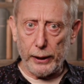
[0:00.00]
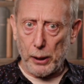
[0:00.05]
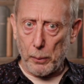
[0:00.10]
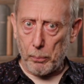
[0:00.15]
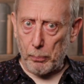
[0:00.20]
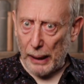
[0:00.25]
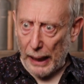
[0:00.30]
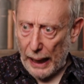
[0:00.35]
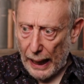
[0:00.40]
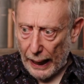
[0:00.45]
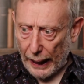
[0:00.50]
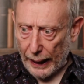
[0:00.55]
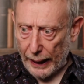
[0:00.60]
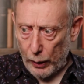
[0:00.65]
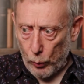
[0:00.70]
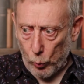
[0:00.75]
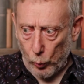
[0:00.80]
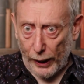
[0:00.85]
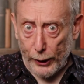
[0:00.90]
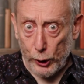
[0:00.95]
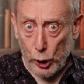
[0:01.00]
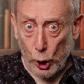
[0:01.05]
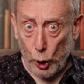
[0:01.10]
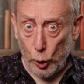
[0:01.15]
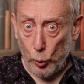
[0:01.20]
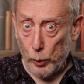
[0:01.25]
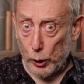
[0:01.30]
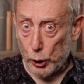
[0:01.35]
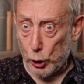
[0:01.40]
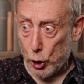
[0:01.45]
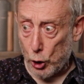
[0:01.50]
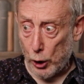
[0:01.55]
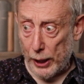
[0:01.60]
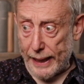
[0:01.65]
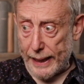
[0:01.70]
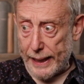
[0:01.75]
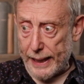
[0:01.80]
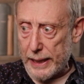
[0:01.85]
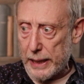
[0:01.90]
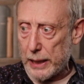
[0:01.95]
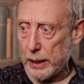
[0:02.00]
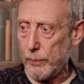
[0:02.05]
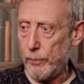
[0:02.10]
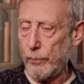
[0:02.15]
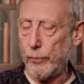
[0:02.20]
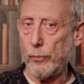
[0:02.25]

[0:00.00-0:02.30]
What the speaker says: the play when you were trees.